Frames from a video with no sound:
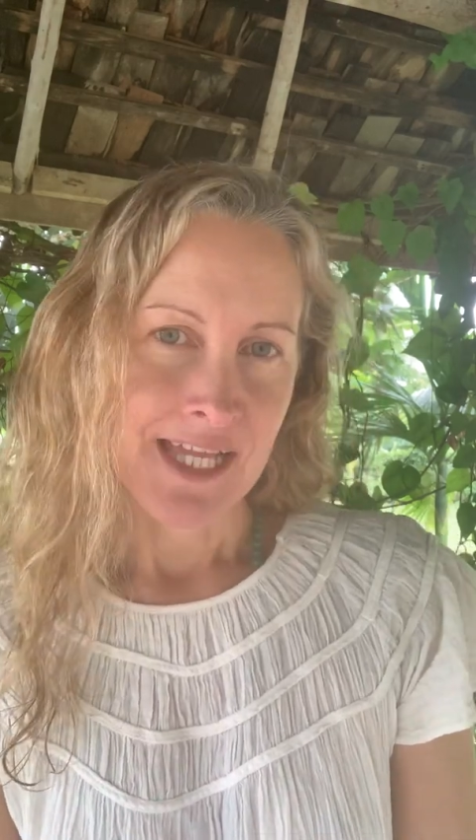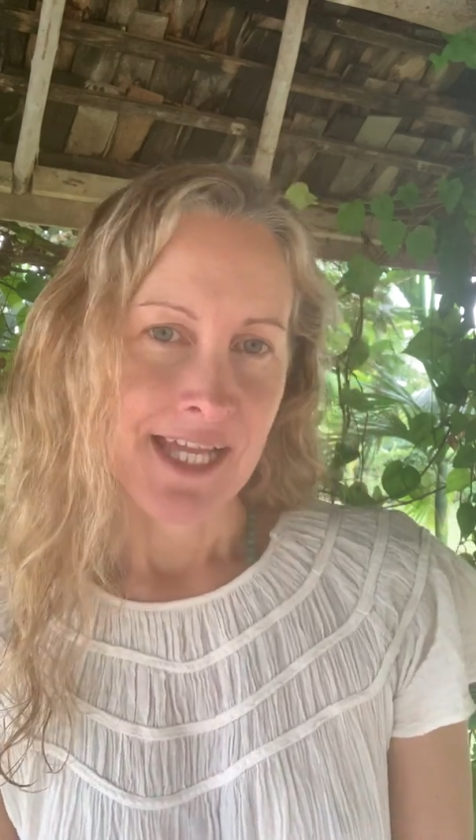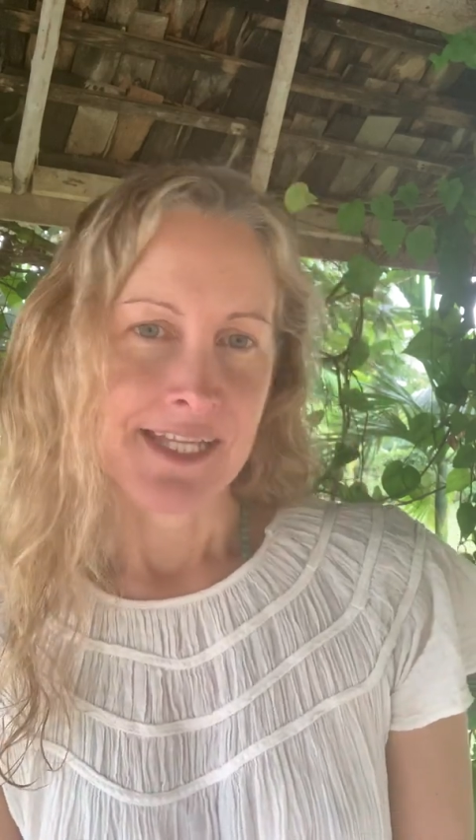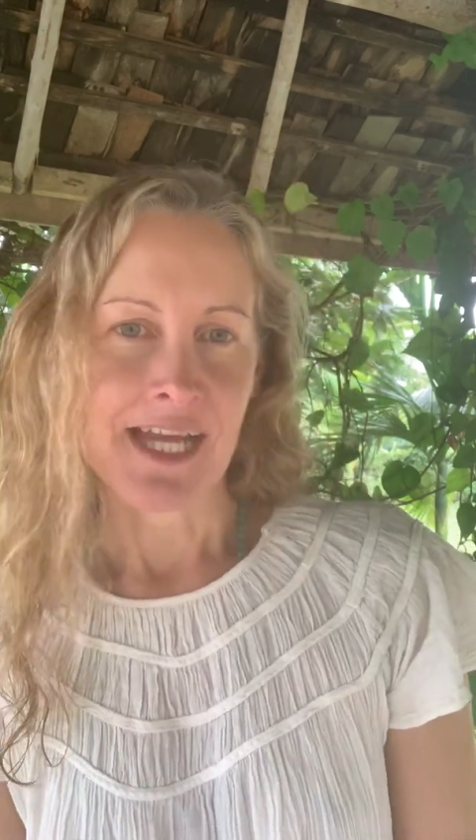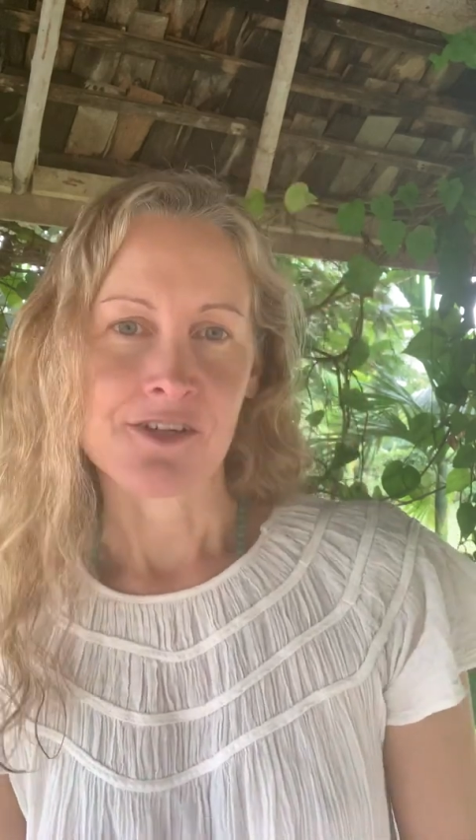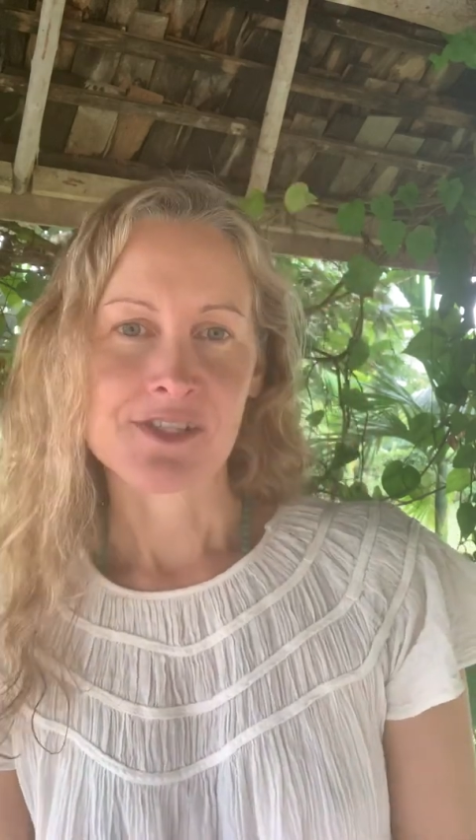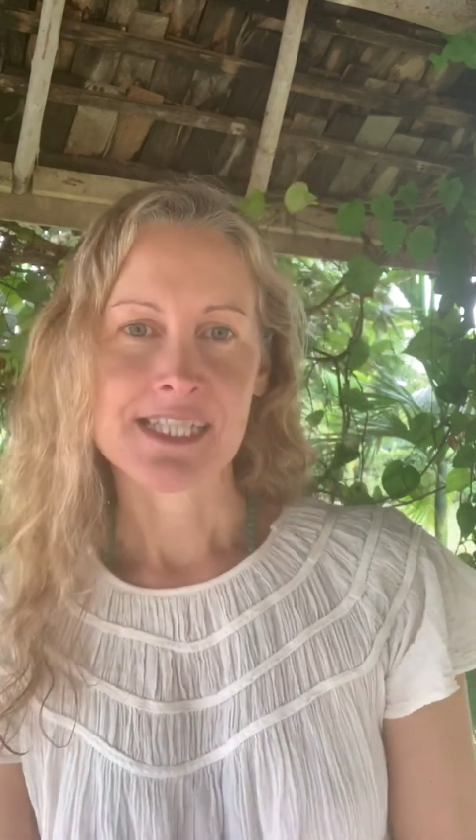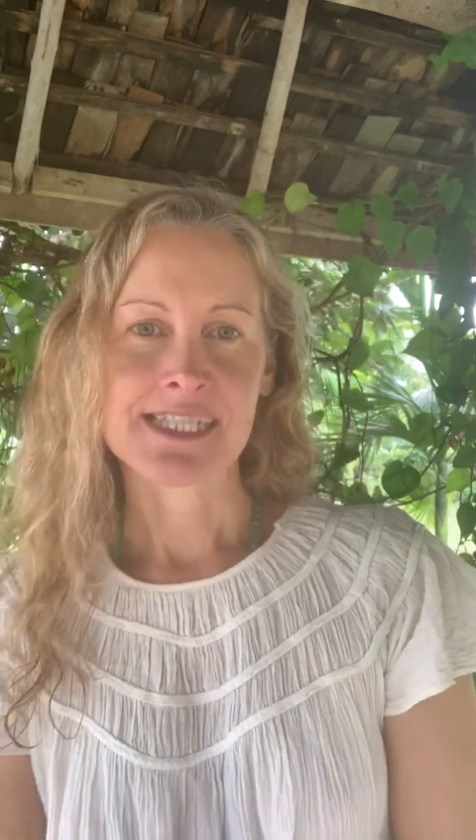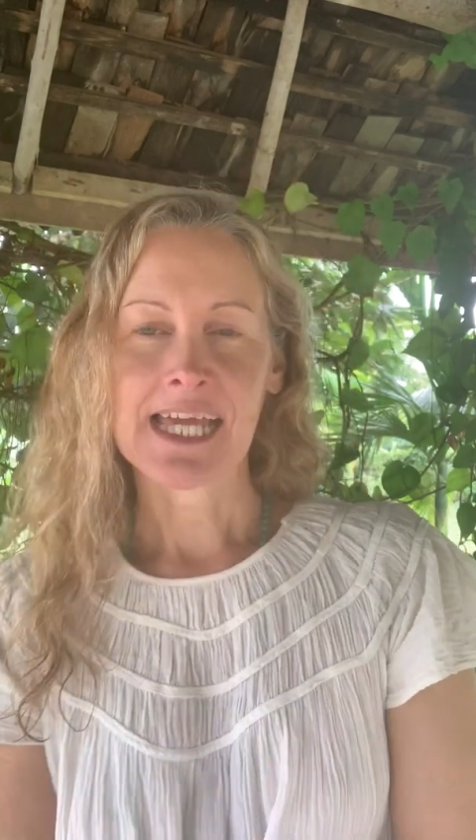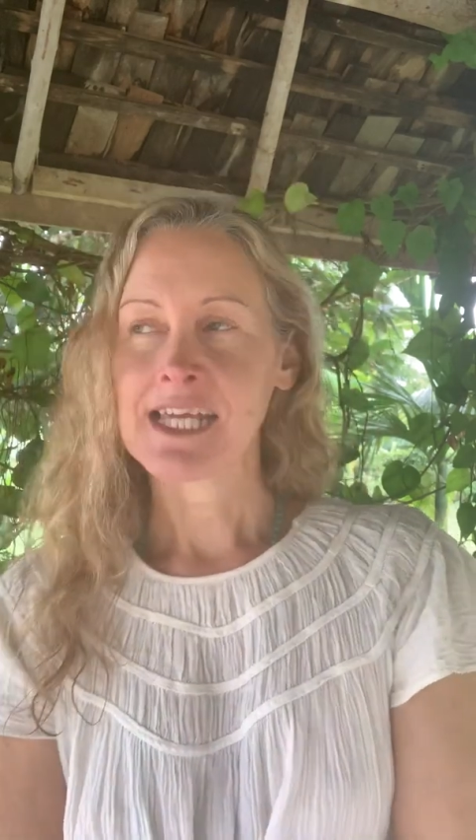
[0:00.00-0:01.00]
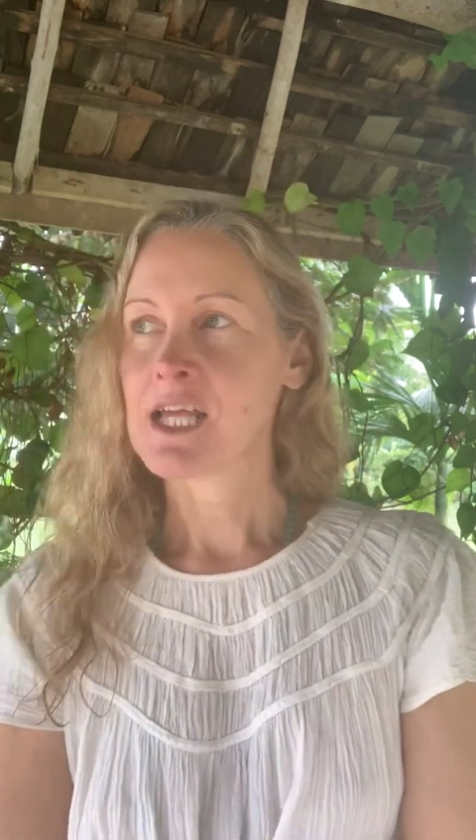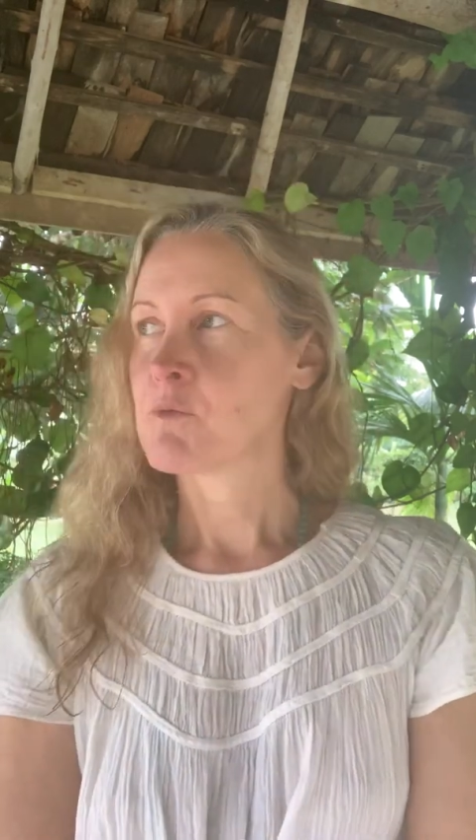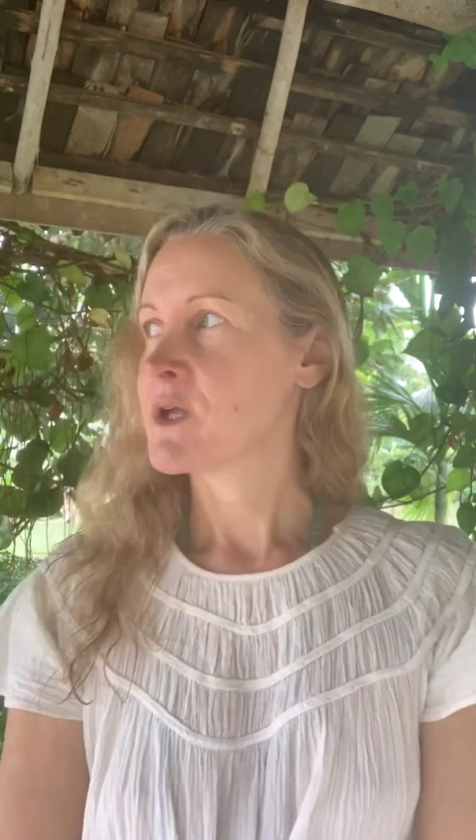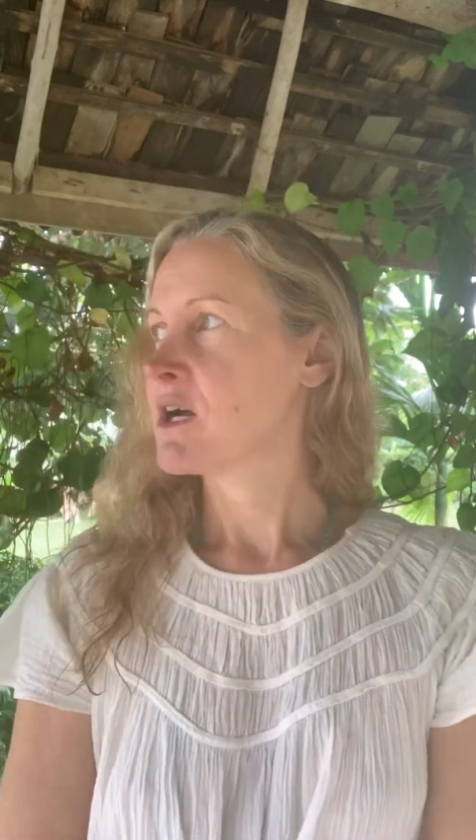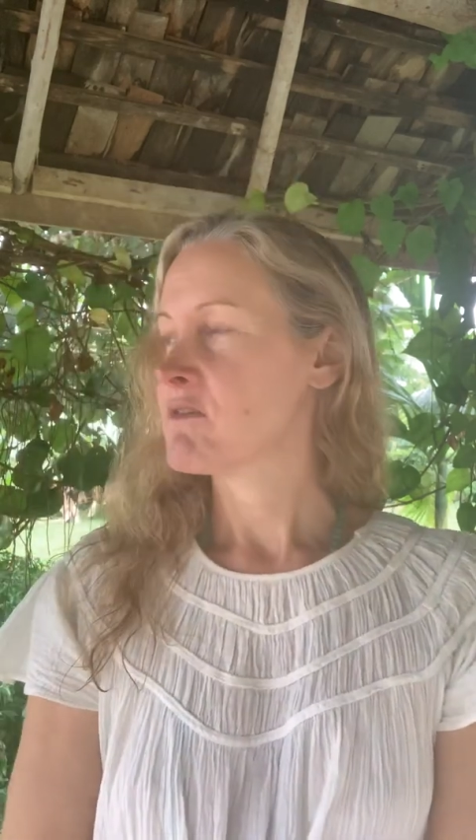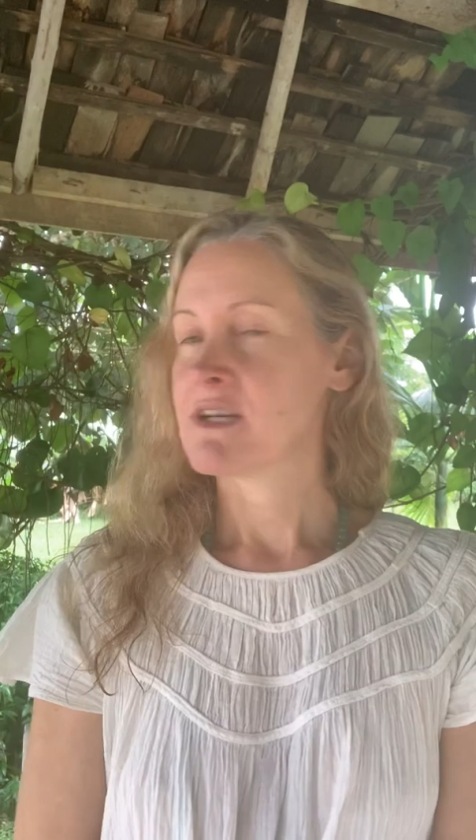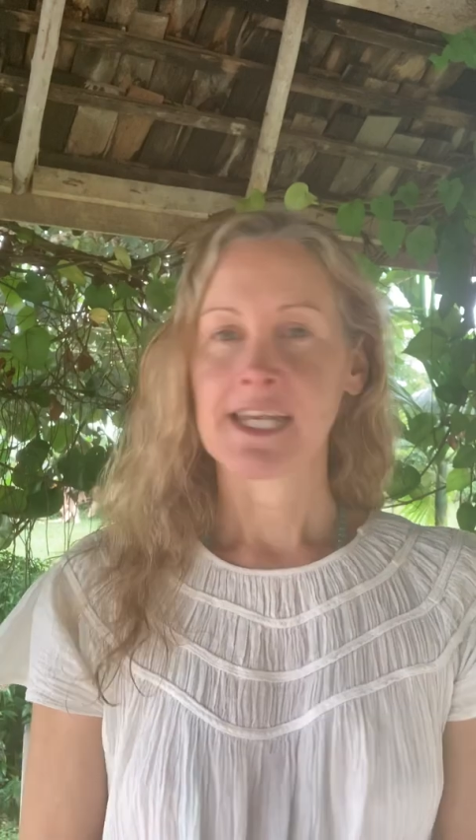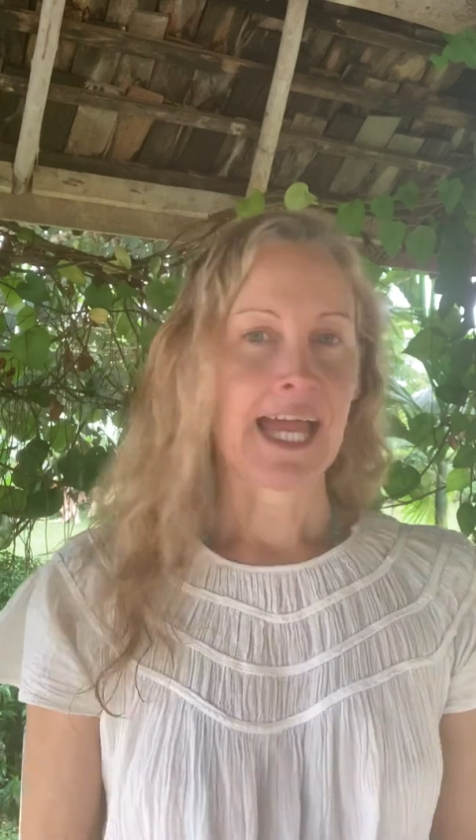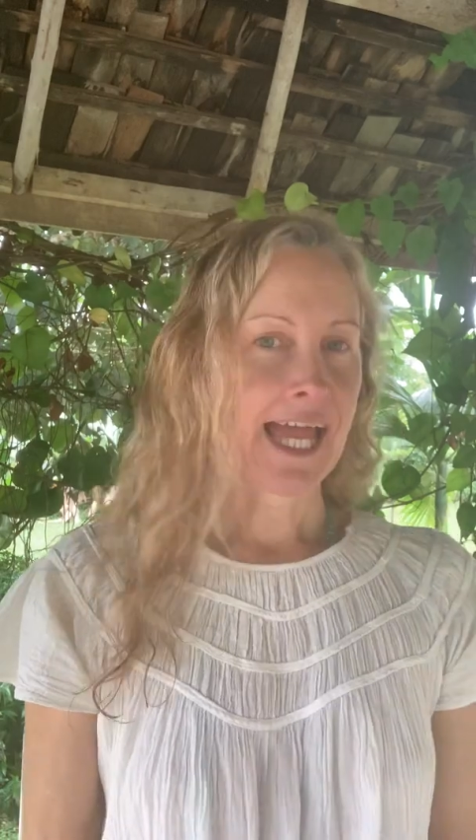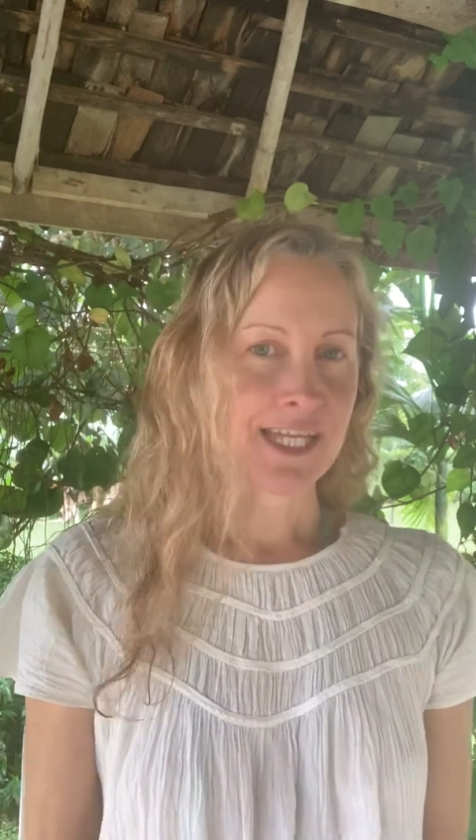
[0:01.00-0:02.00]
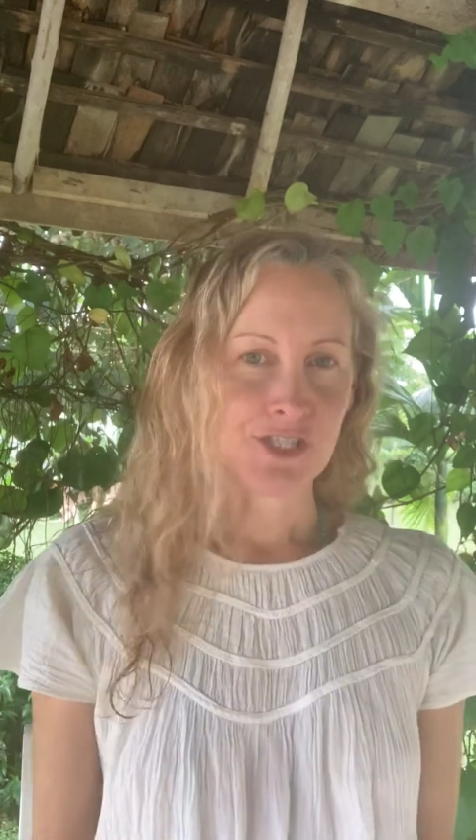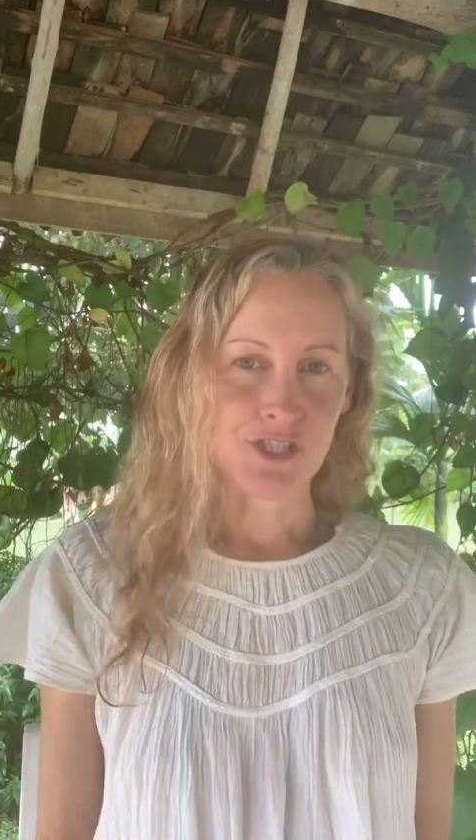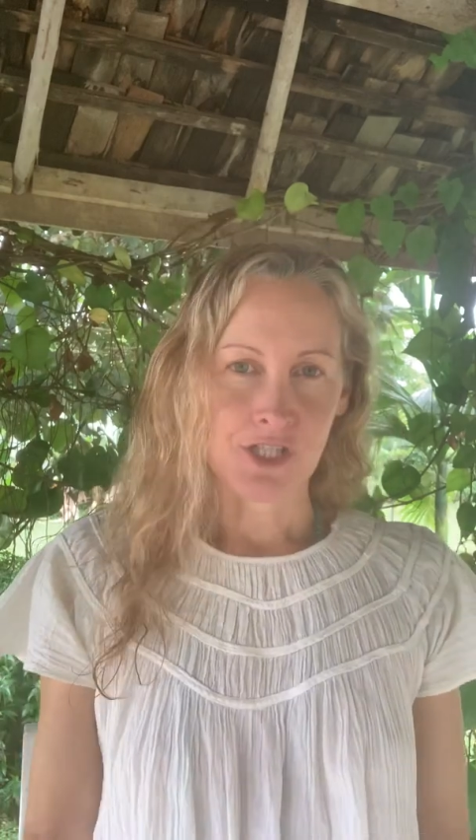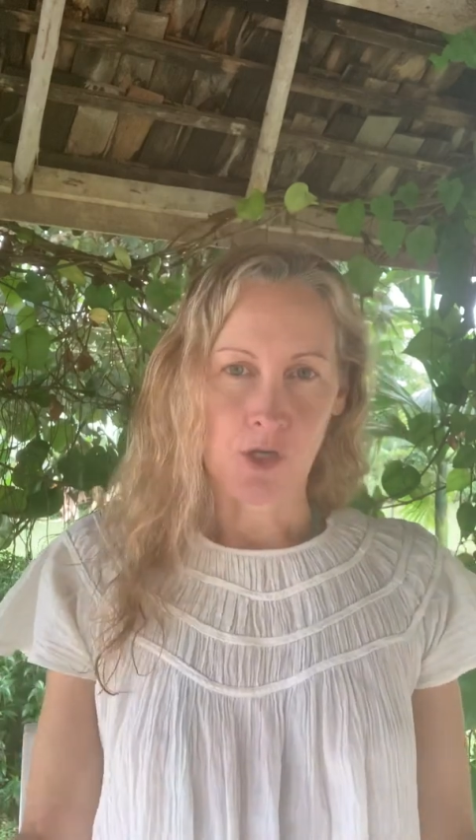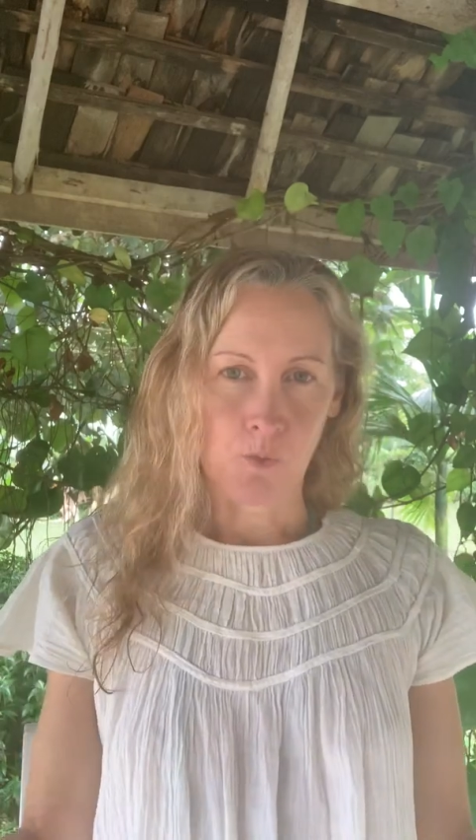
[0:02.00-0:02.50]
Now today we are in Asian